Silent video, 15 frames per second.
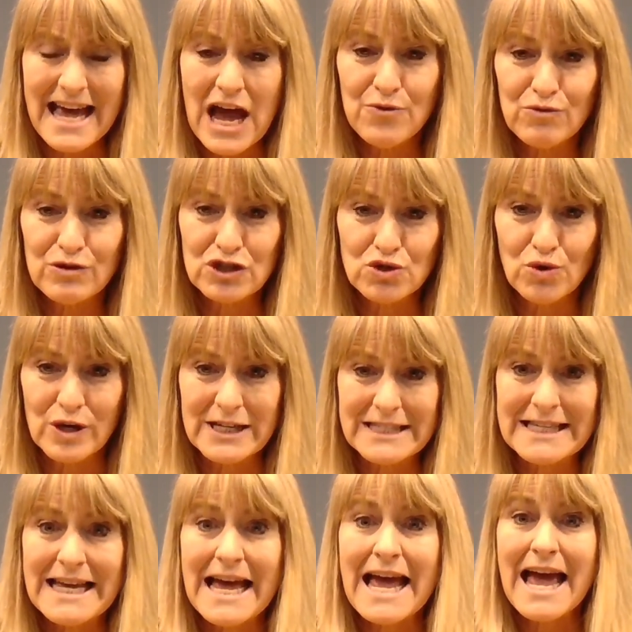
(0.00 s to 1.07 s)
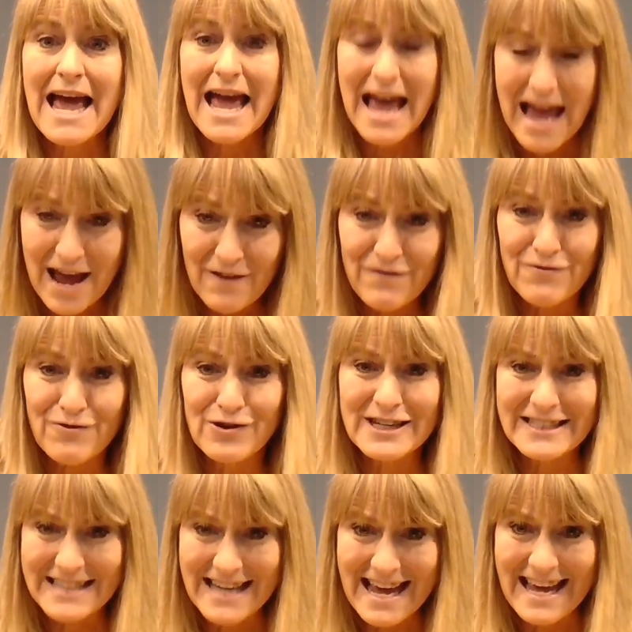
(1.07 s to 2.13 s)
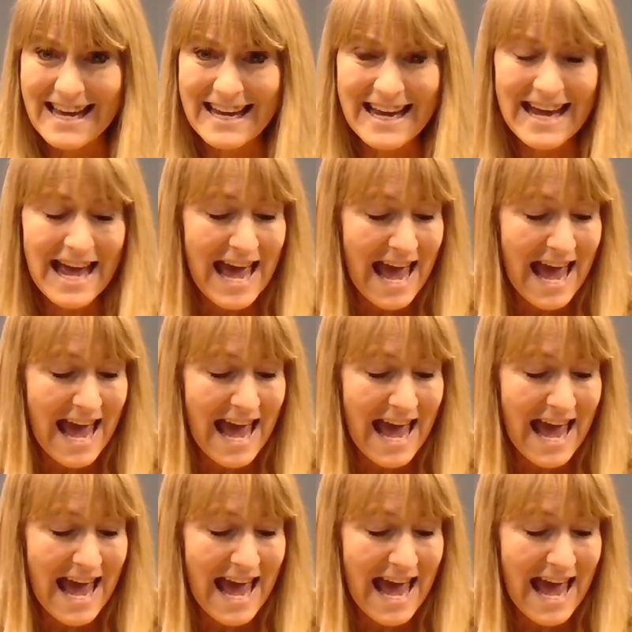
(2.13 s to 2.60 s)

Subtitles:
and rejoice every day.